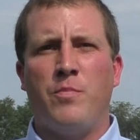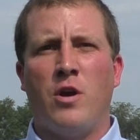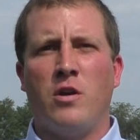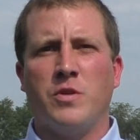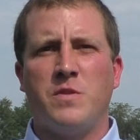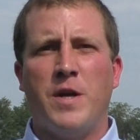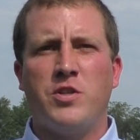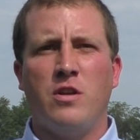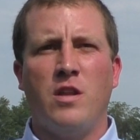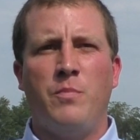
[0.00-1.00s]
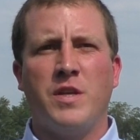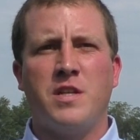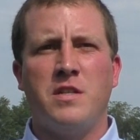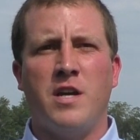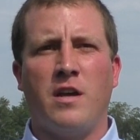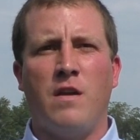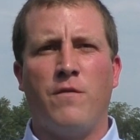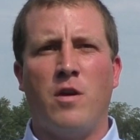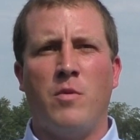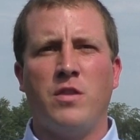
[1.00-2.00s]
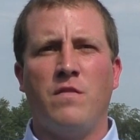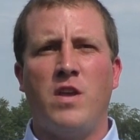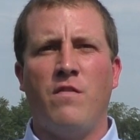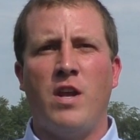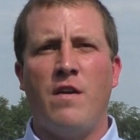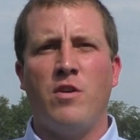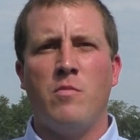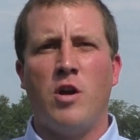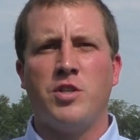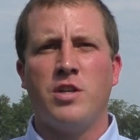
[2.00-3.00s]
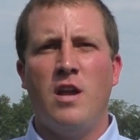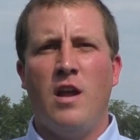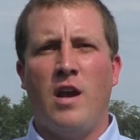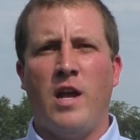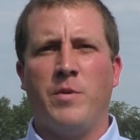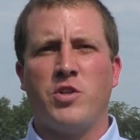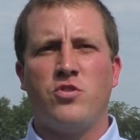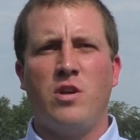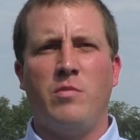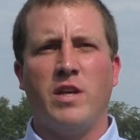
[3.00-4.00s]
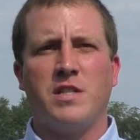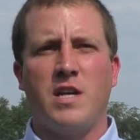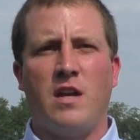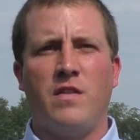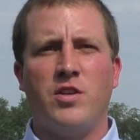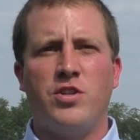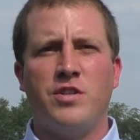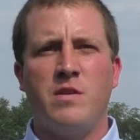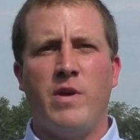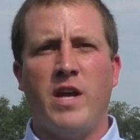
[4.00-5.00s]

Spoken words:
to partner with Special Olympics Kentucky for our month of giving every March, and I am extremely excited that Jersey